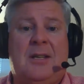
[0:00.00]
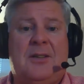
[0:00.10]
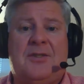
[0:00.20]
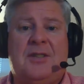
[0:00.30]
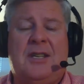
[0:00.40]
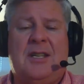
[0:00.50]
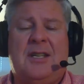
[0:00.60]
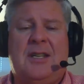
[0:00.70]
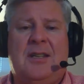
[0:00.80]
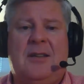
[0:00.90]
to
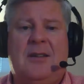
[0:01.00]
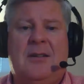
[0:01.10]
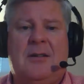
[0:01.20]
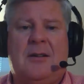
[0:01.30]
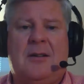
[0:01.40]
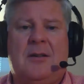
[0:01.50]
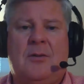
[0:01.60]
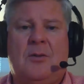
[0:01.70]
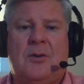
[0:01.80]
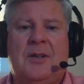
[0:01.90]
see
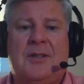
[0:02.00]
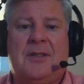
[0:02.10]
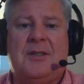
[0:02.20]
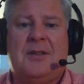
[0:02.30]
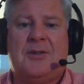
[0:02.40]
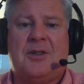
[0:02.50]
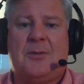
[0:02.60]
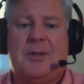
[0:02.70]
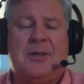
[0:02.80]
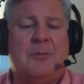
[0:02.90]
ordinances that are shared
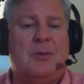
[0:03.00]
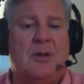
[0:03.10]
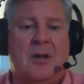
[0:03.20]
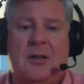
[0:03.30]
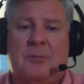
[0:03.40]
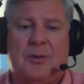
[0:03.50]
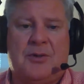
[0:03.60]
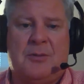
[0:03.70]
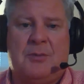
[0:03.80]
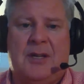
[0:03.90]
with a temple on a
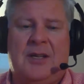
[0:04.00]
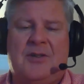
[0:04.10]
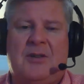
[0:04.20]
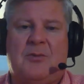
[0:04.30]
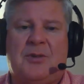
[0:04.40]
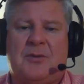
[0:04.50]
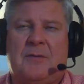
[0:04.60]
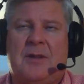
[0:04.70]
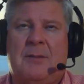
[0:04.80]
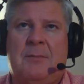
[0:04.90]
person page and
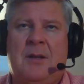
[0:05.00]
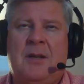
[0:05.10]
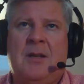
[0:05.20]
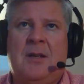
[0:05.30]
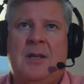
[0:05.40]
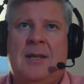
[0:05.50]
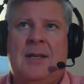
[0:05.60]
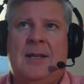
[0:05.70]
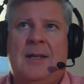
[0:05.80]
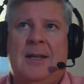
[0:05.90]
reserve them,
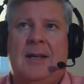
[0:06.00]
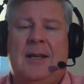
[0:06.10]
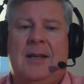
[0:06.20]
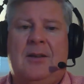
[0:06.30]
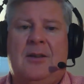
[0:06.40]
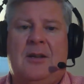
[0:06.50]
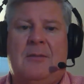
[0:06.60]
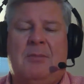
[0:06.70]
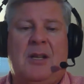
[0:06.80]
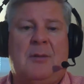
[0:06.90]

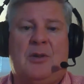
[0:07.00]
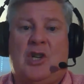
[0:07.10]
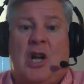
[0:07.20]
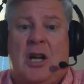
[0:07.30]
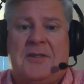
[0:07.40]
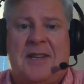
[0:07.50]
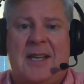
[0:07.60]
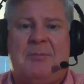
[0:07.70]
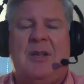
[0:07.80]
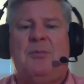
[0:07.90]
being able to
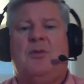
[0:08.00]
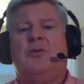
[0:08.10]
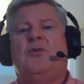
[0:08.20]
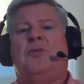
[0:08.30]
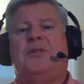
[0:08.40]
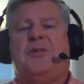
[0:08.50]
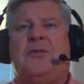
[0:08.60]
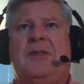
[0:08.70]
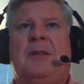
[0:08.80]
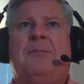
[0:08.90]
contact people who
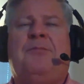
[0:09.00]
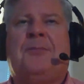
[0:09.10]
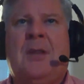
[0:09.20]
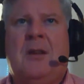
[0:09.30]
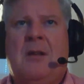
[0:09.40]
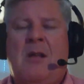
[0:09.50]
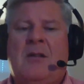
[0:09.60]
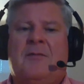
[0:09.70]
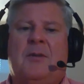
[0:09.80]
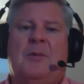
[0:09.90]
reserve them
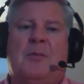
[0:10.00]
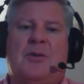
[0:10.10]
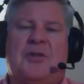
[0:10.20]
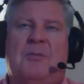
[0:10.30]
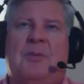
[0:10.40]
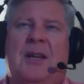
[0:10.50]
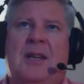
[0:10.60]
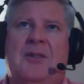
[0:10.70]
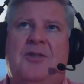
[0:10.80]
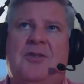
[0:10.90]
from the person
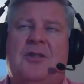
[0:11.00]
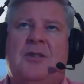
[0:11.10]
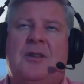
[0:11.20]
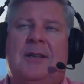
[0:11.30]
page,